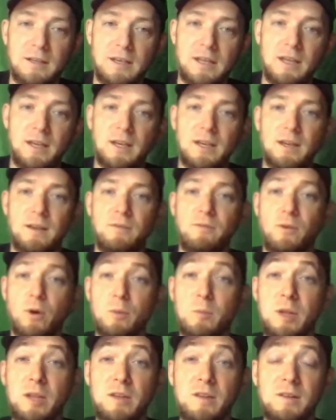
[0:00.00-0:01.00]
uh,
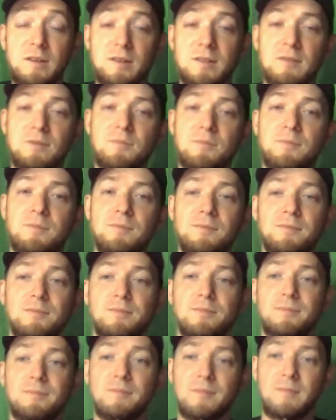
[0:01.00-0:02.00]
formulas
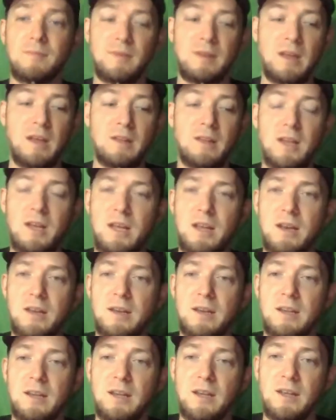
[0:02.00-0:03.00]
a
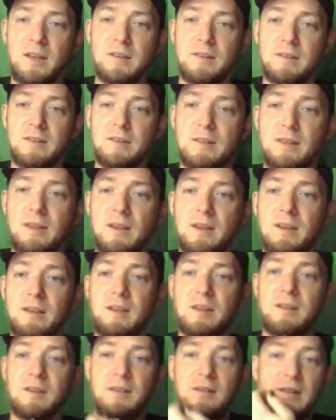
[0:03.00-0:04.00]
lot. Uh,
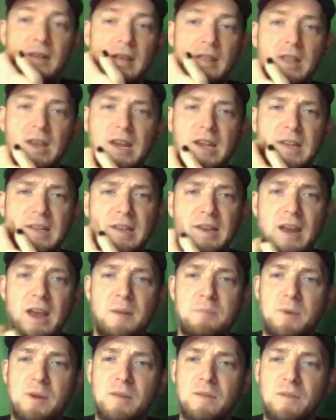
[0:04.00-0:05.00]
the I think he's the
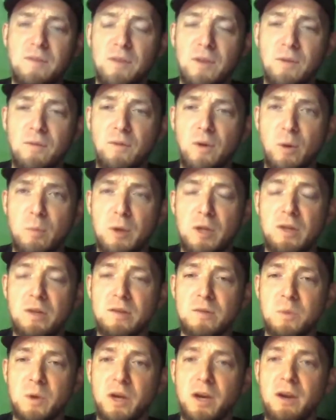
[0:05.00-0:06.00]
captain of the
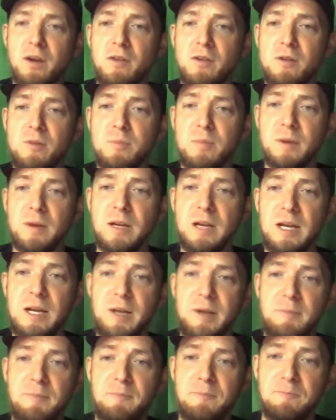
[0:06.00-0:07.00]
formulas working group.
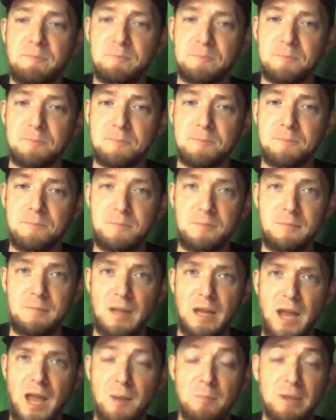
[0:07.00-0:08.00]
Um,
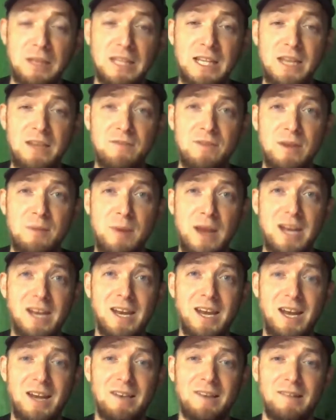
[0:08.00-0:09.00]
I believe he
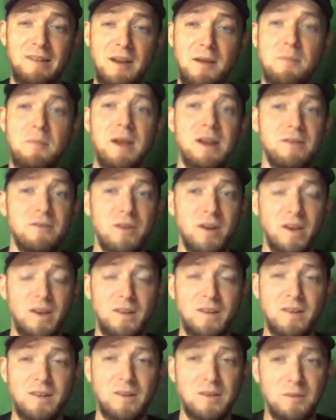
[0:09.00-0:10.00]
maintains a
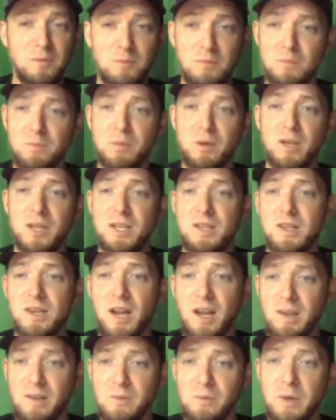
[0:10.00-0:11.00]
matrix bridge
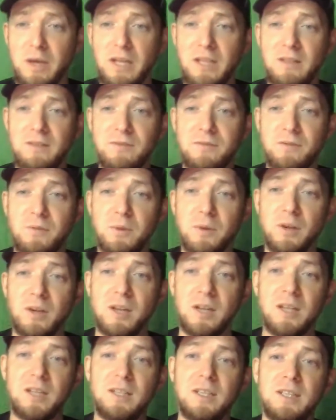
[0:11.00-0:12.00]
as well
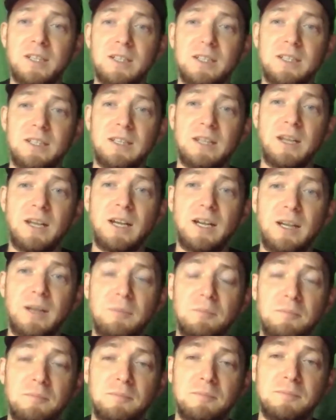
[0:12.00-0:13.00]
for
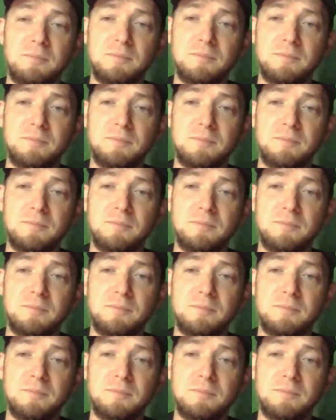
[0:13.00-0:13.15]
um,